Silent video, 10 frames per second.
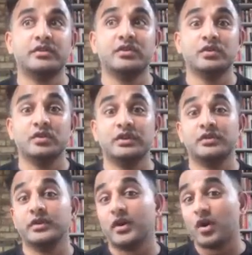to
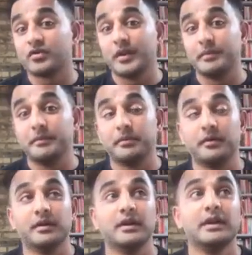incarcerate
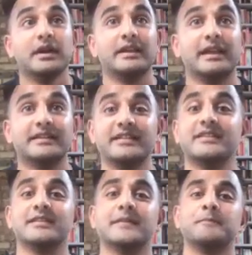people in the
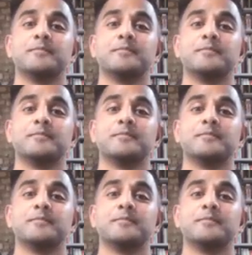1960s.